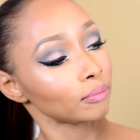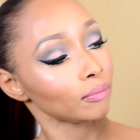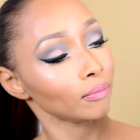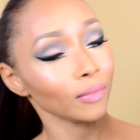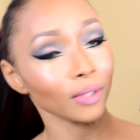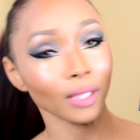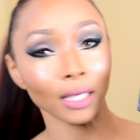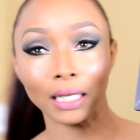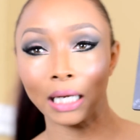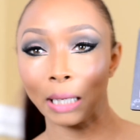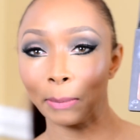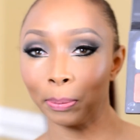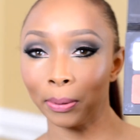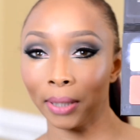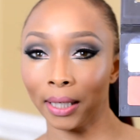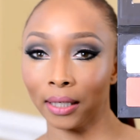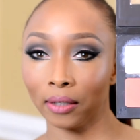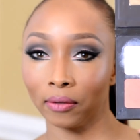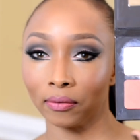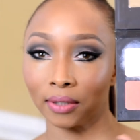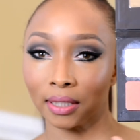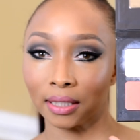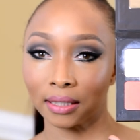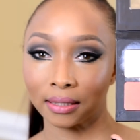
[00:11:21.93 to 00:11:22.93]
and I played
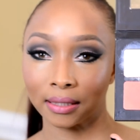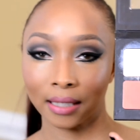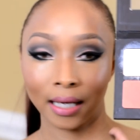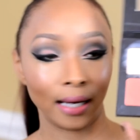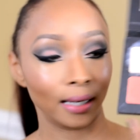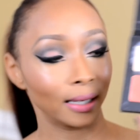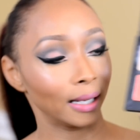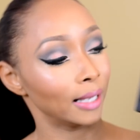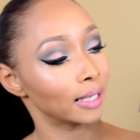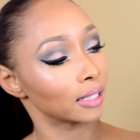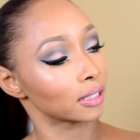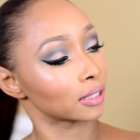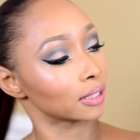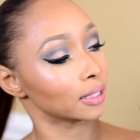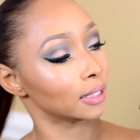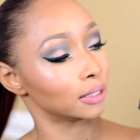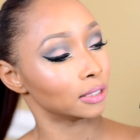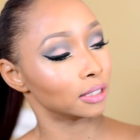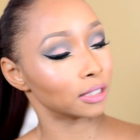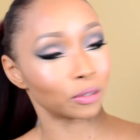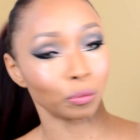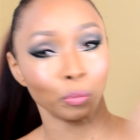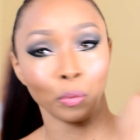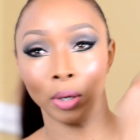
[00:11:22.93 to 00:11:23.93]
on this side. I actually
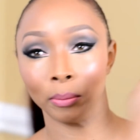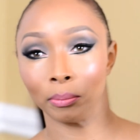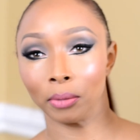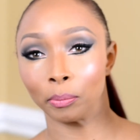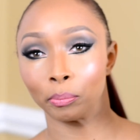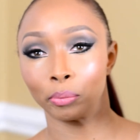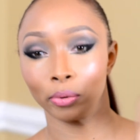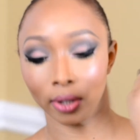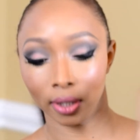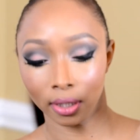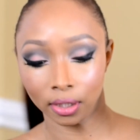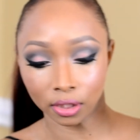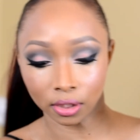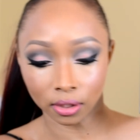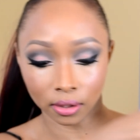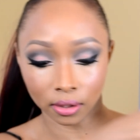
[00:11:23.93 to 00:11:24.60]
just whipped my brush,